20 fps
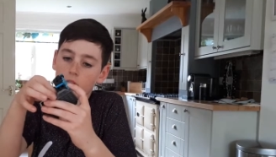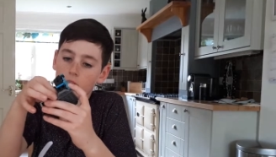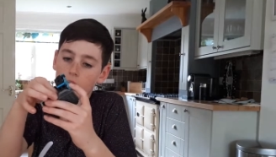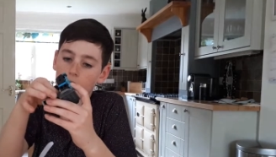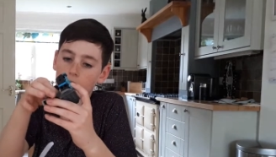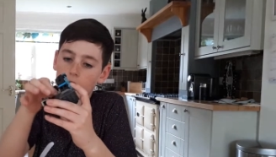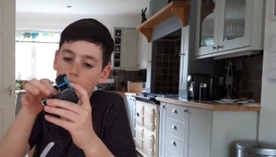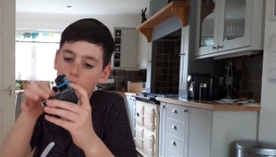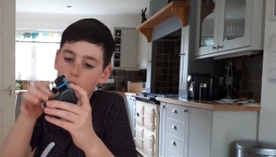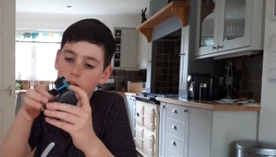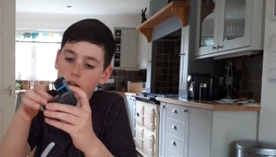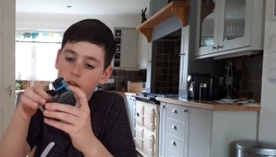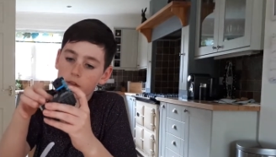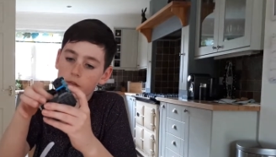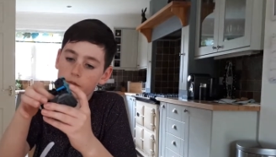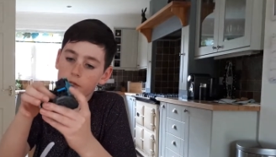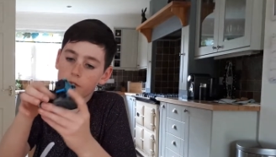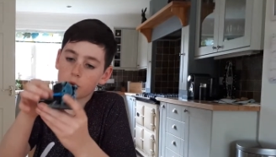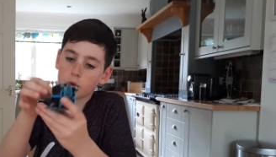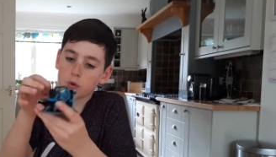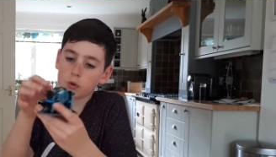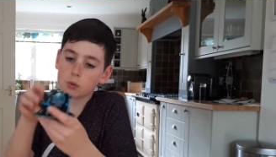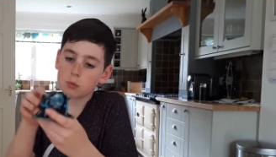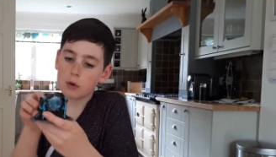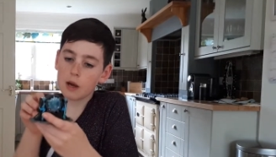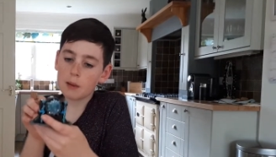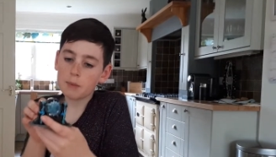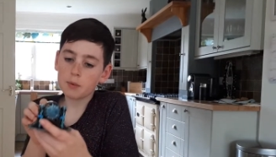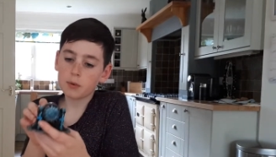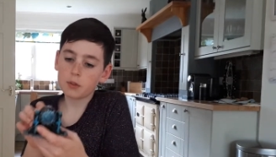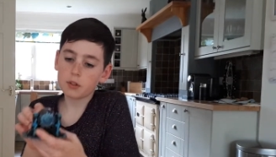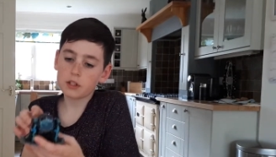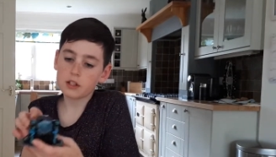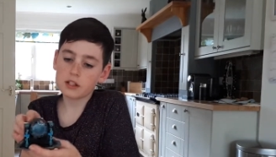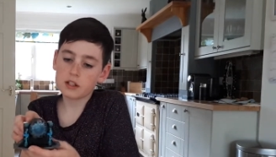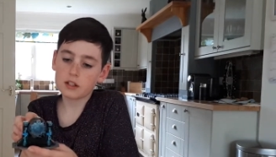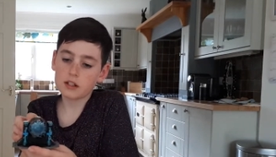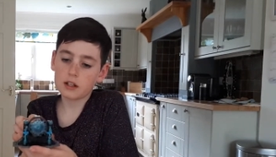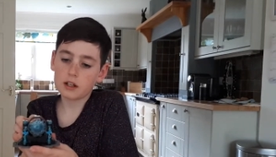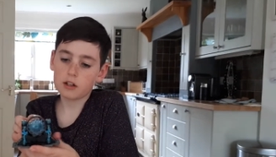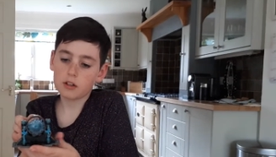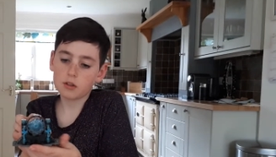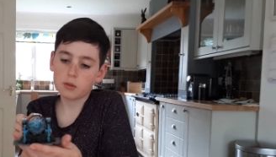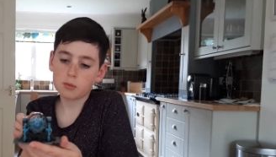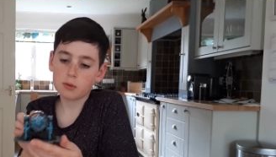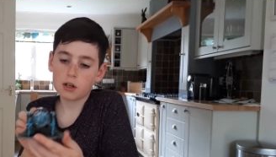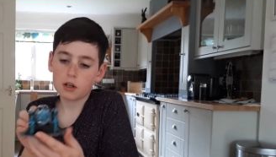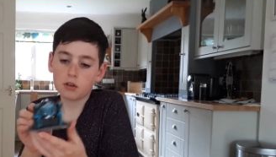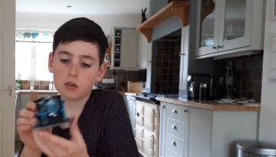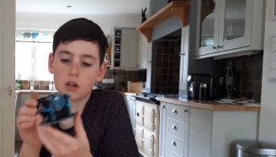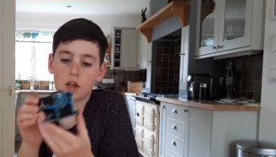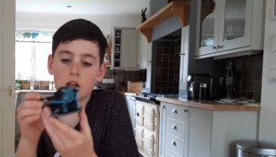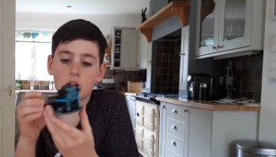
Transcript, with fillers: And Thor's weapon is in there as well.